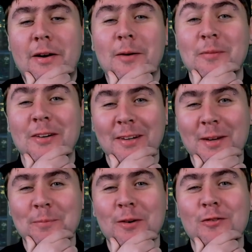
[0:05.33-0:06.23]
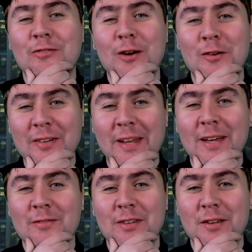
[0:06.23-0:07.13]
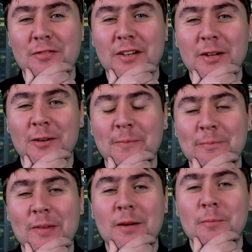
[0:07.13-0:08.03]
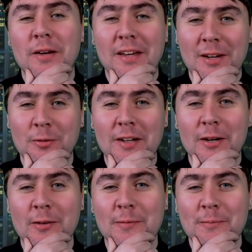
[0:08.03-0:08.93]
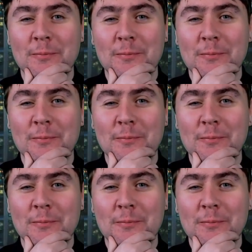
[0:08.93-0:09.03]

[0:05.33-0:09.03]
I'm gonna get both love and hate for this video, but here we go.